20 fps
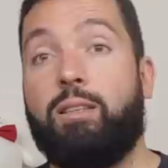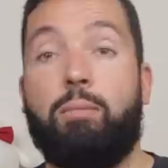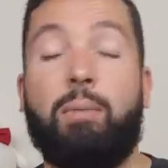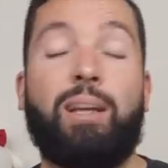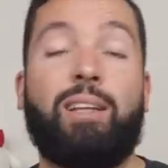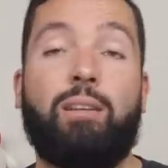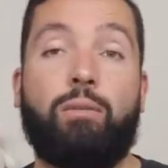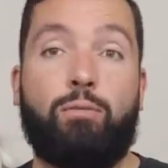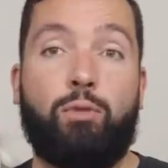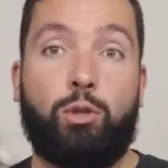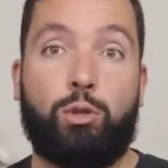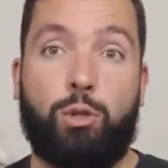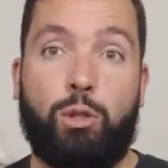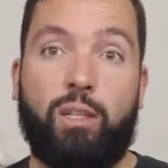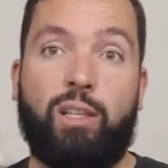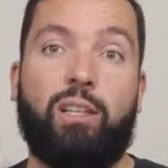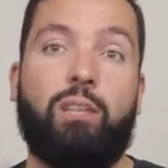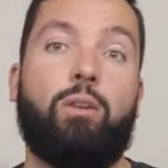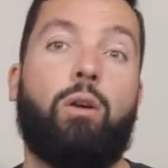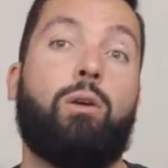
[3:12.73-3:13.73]
Semantic
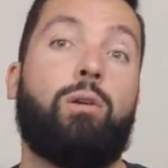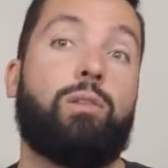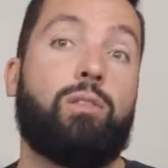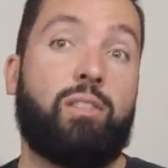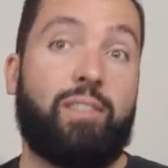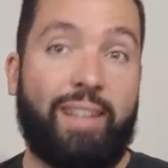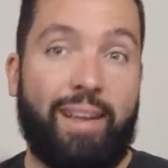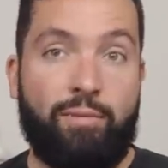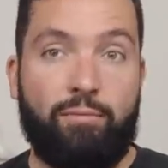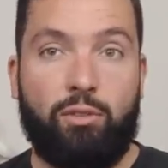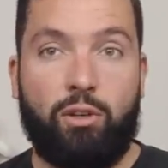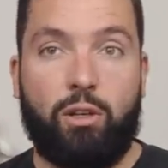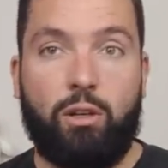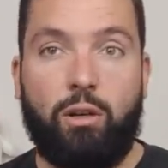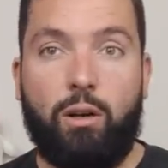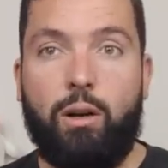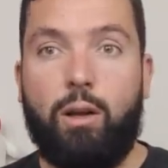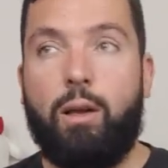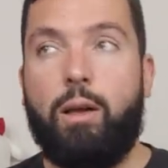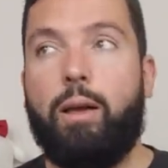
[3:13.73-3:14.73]
versioning, or
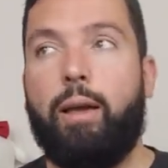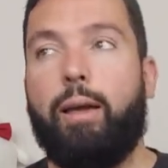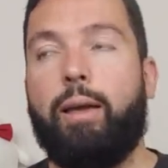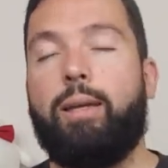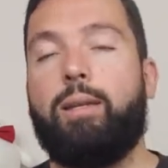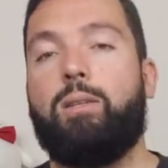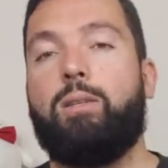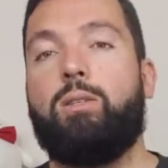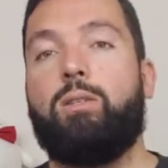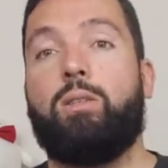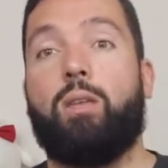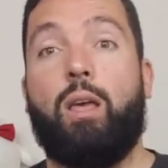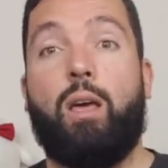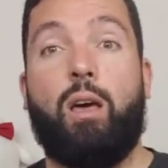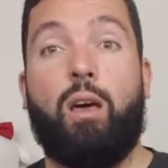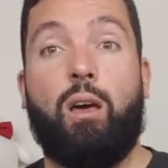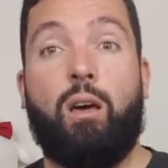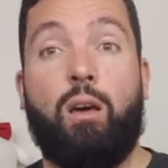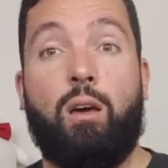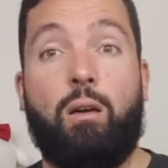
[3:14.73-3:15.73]
SEMVer,
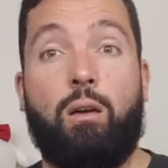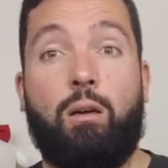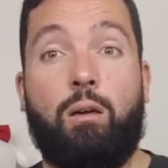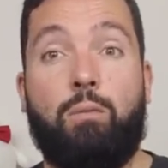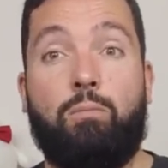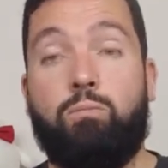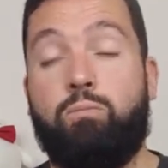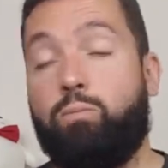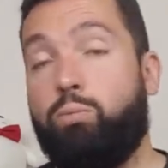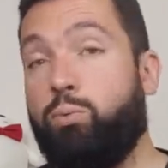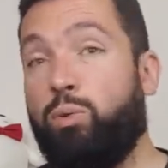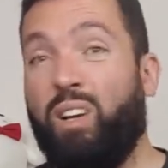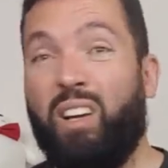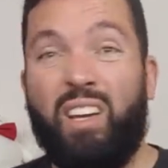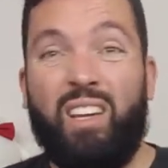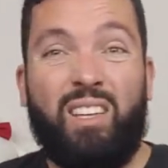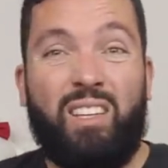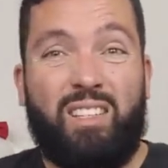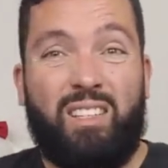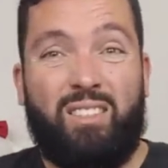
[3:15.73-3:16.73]
is a
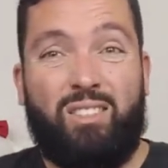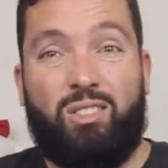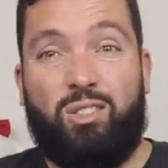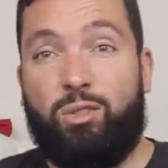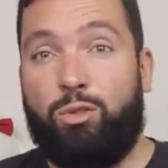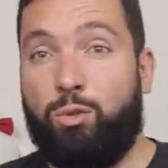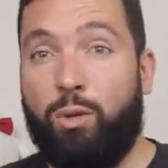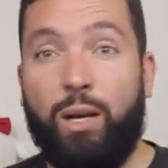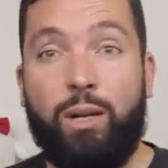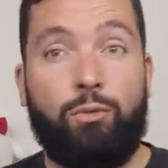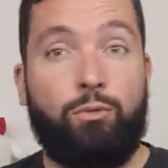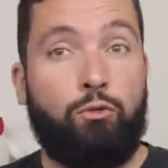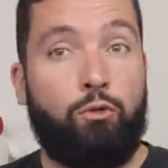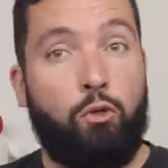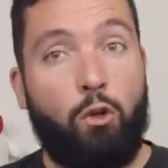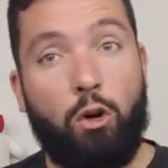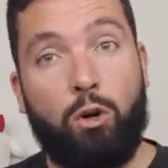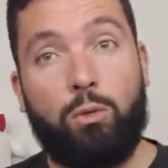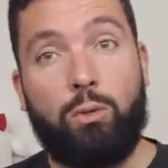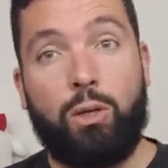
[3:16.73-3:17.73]
pretty
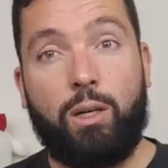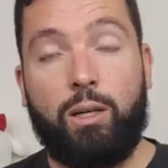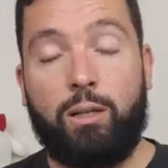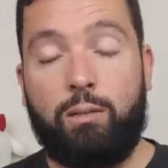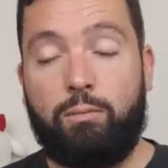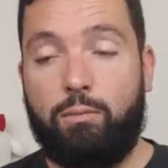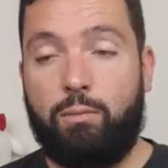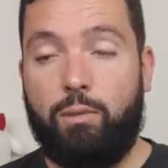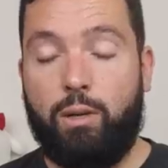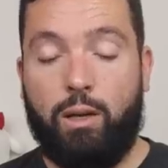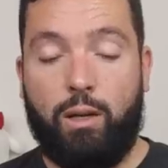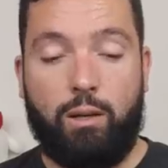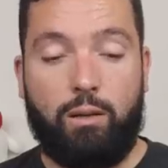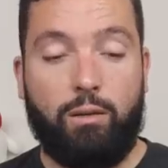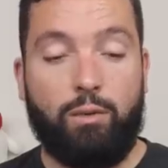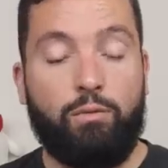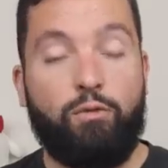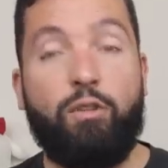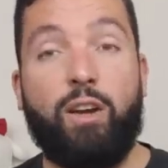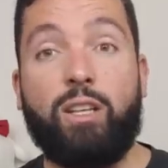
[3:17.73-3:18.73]
straightforward
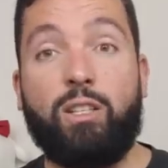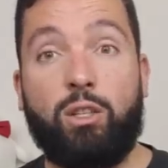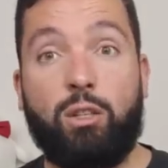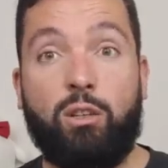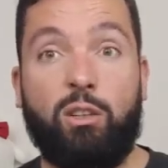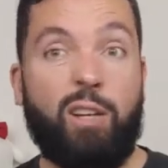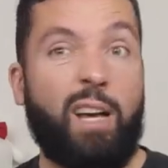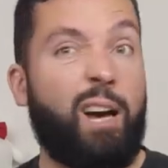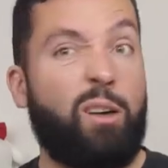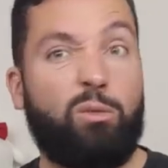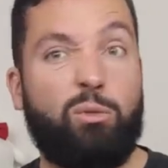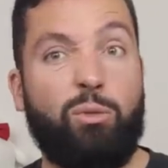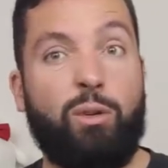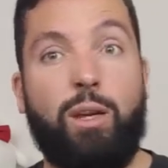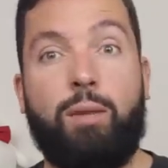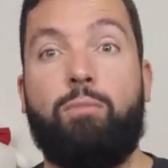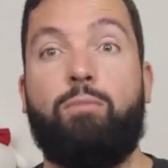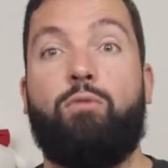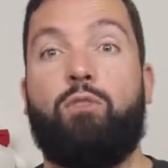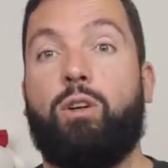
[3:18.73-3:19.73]
convention on how
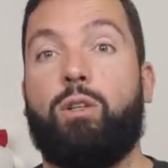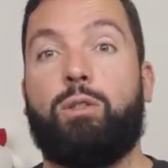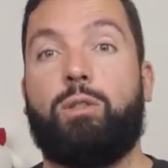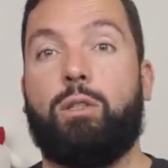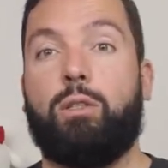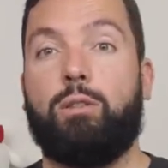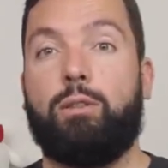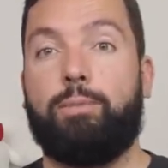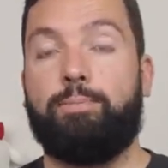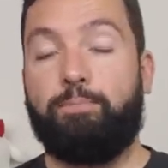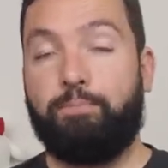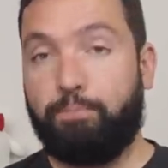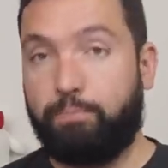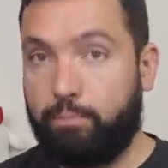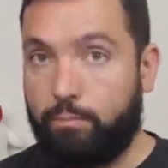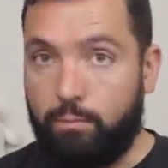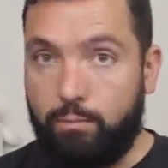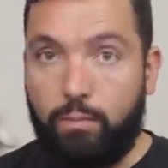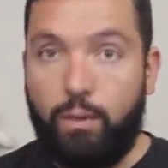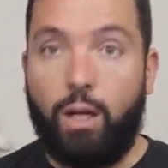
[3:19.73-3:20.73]
to name versions.
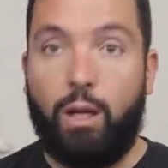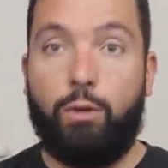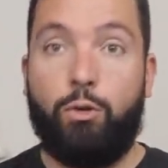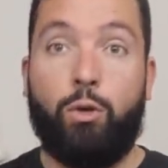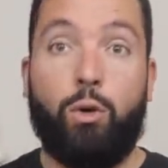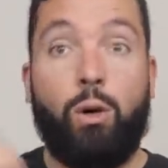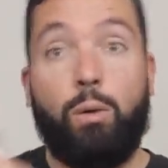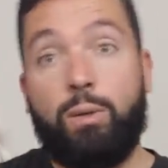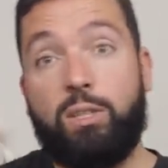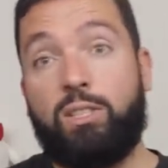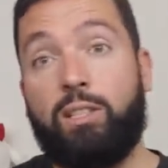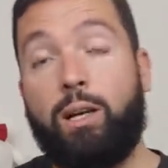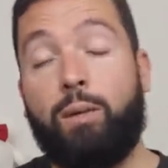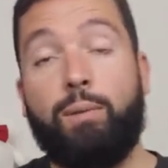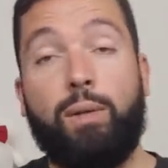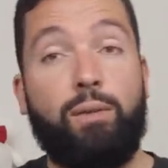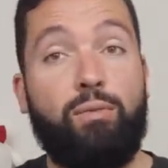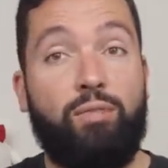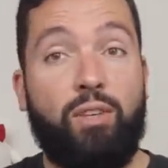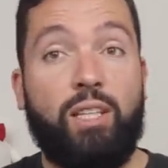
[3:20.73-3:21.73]
You always
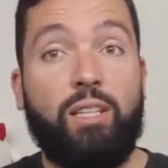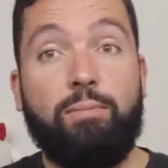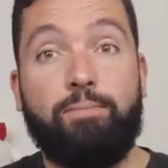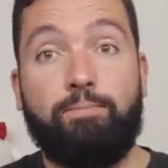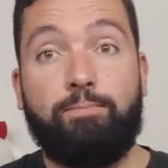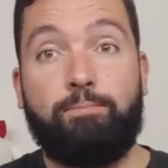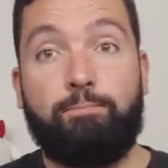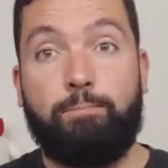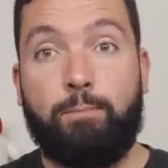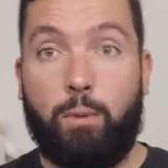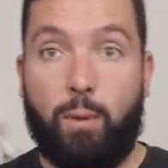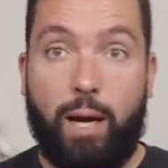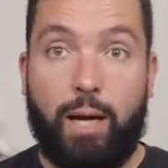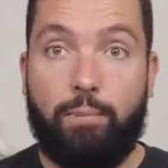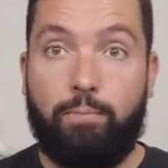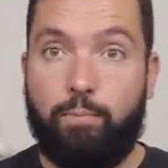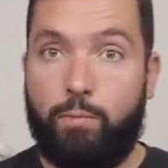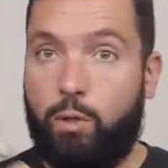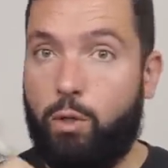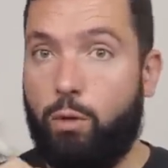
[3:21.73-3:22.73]
start with V,
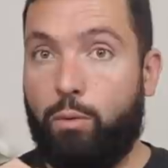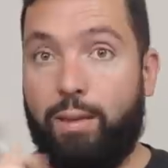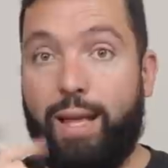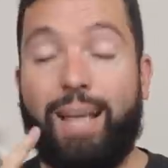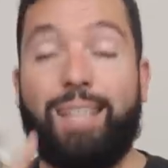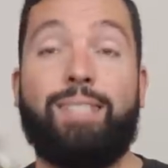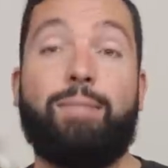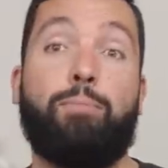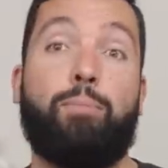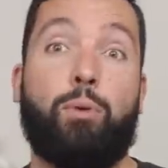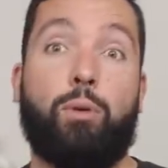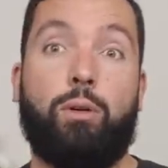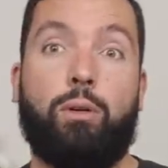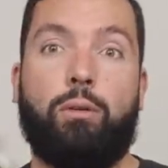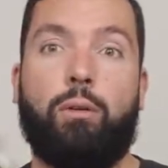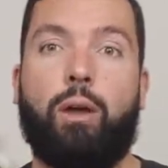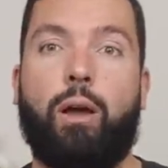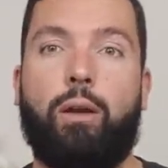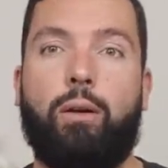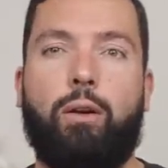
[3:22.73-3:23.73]
right? So that's
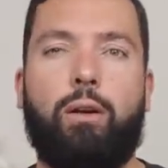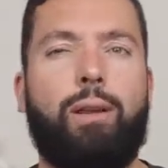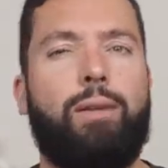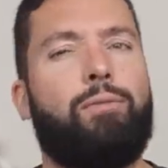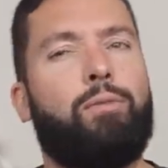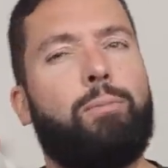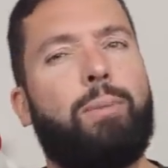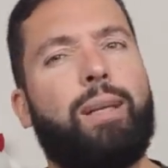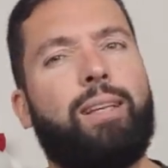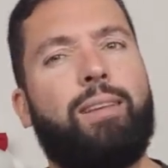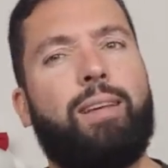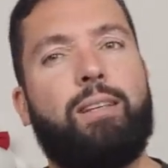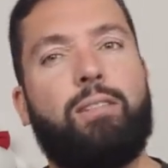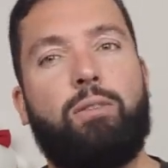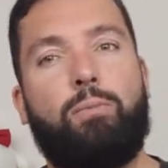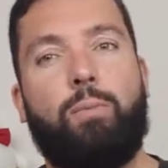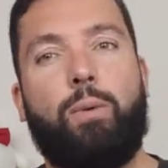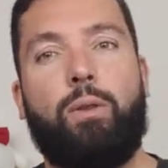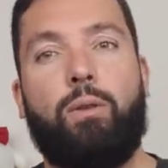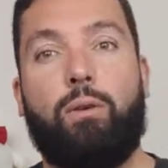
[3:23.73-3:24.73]
important. Not everybody
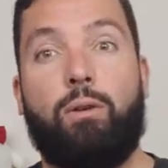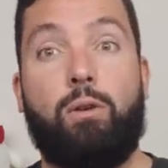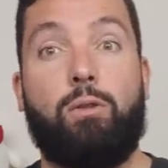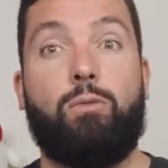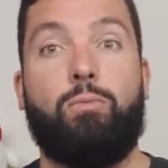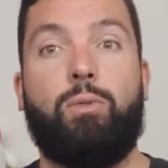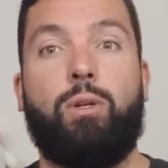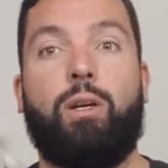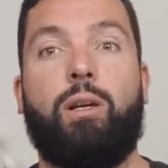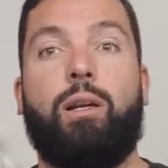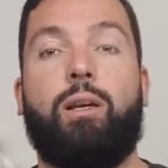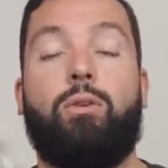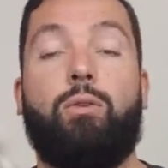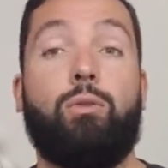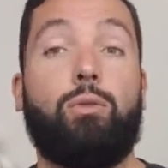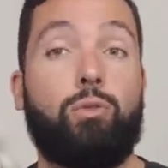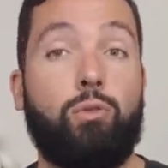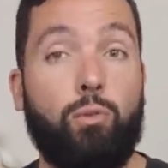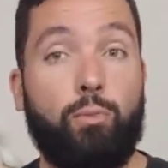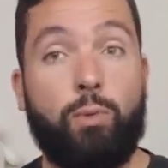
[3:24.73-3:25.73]
does, but in the Go community,
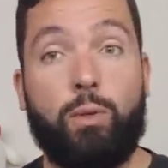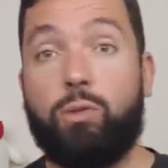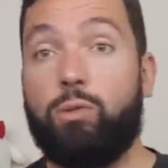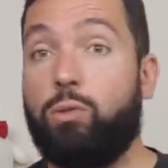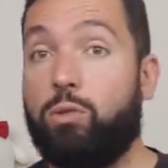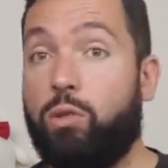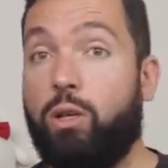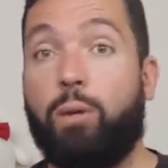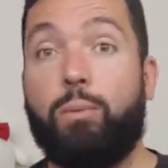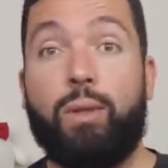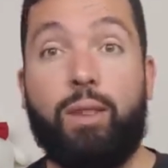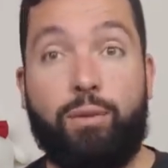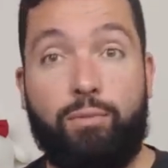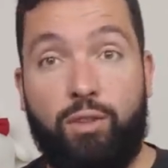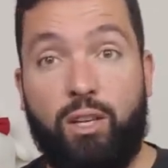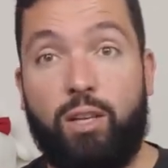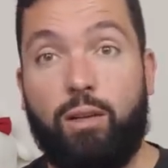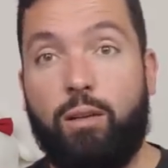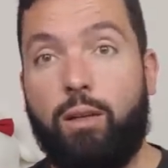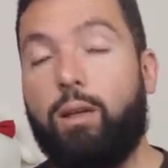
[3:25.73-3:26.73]
you're supposed to start
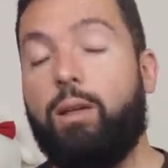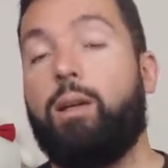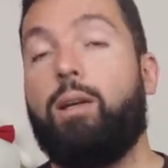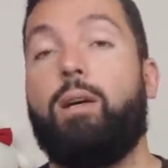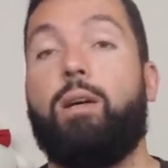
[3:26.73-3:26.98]
with a V.